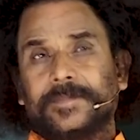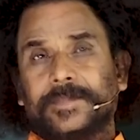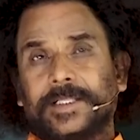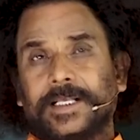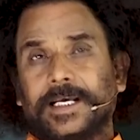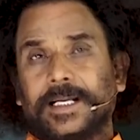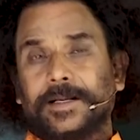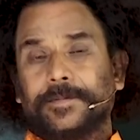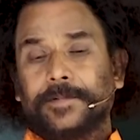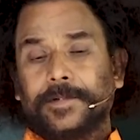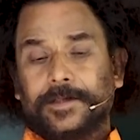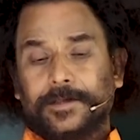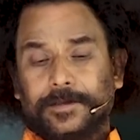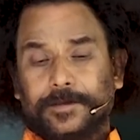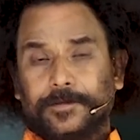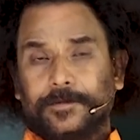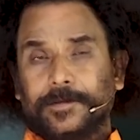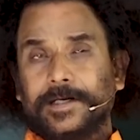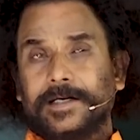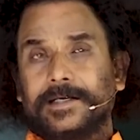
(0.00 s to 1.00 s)
They are
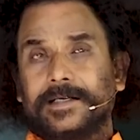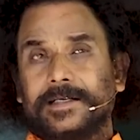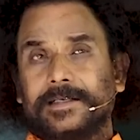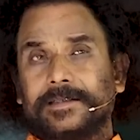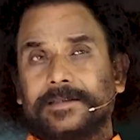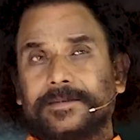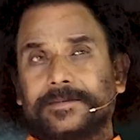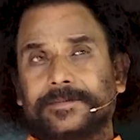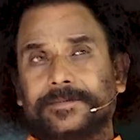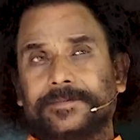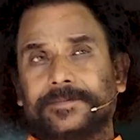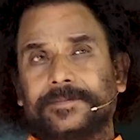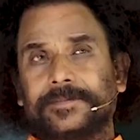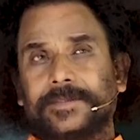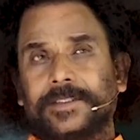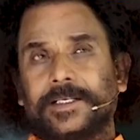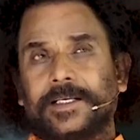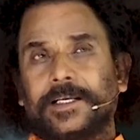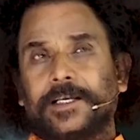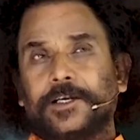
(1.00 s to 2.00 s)
having duality.
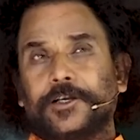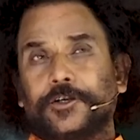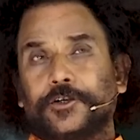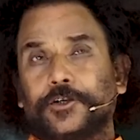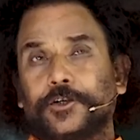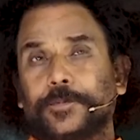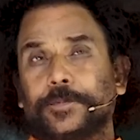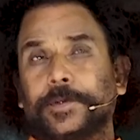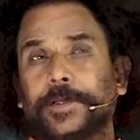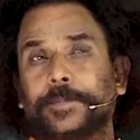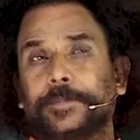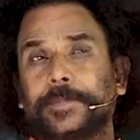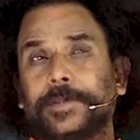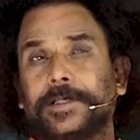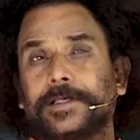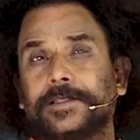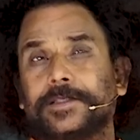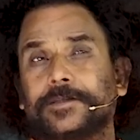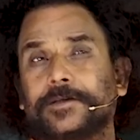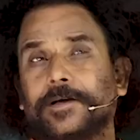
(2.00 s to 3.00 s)
Human
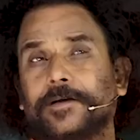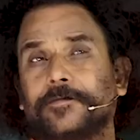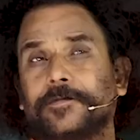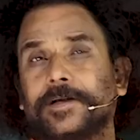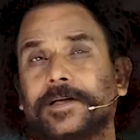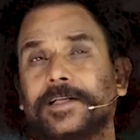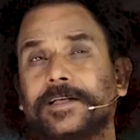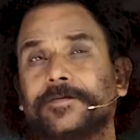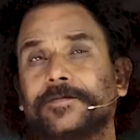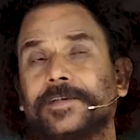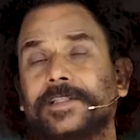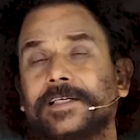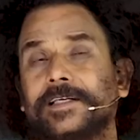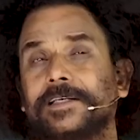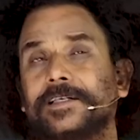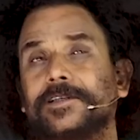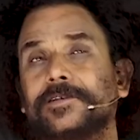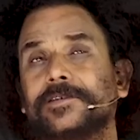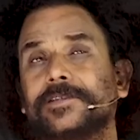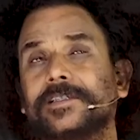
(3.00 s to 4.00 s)
beings who are working with
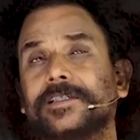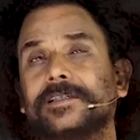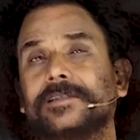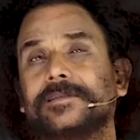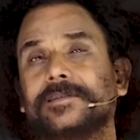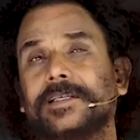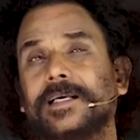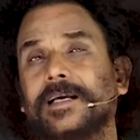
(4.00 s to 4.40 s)
intuition,